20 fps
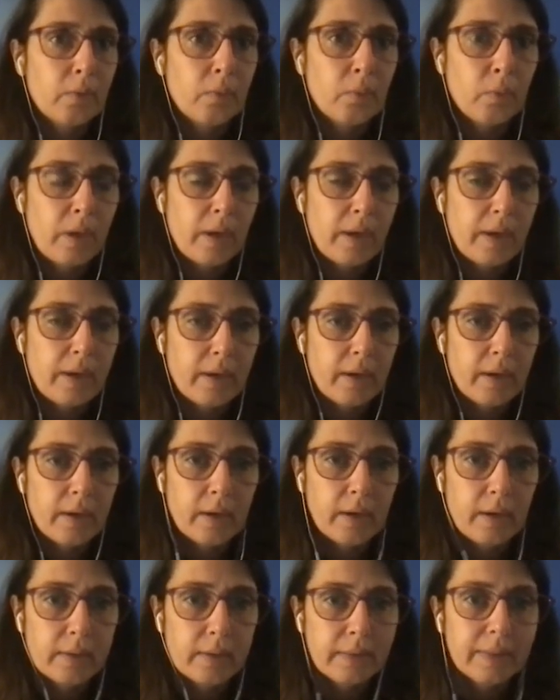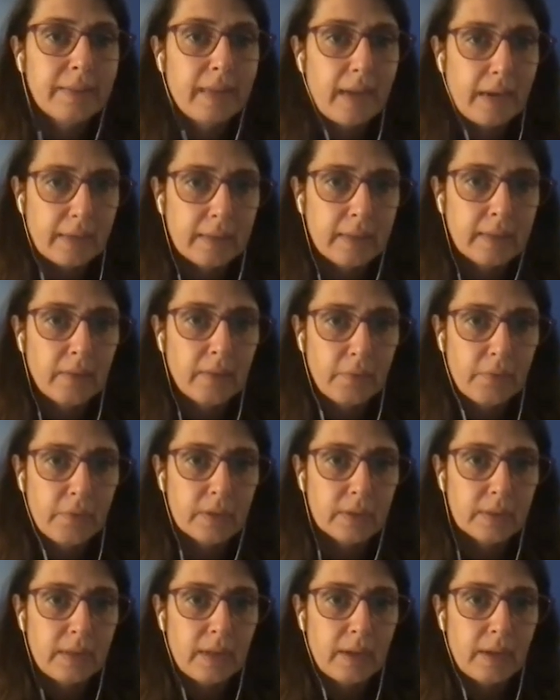was detected
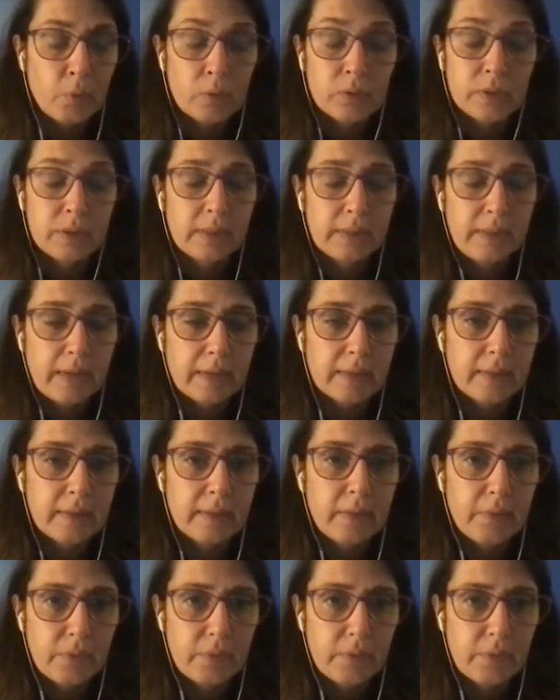the